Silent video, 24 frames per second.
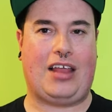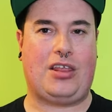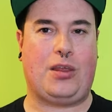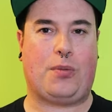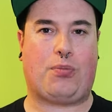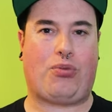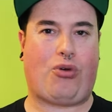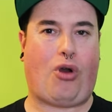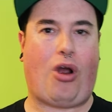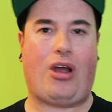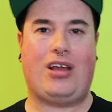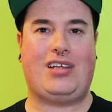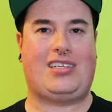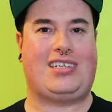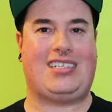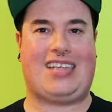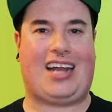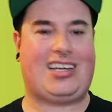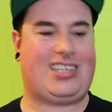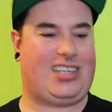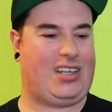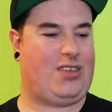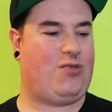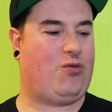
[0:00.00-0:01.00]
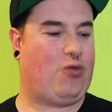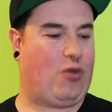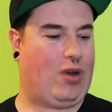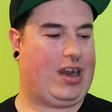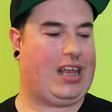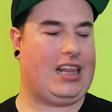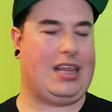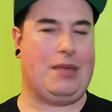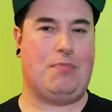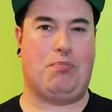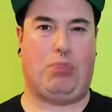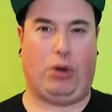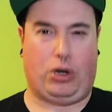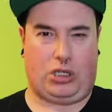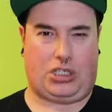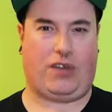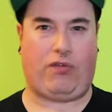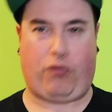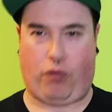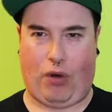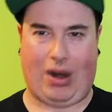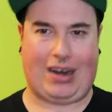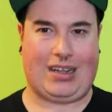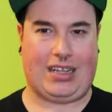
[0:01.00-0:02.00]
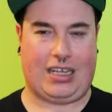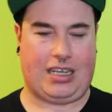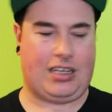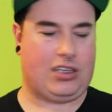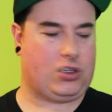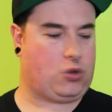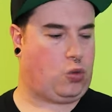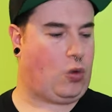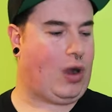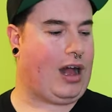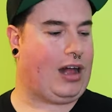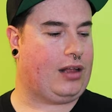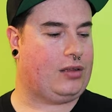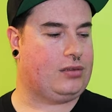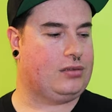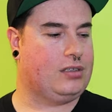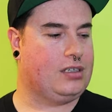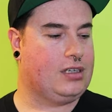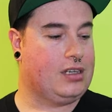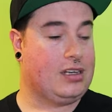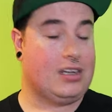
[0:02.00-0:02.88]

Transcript: and the price is actually really budget friendly as well.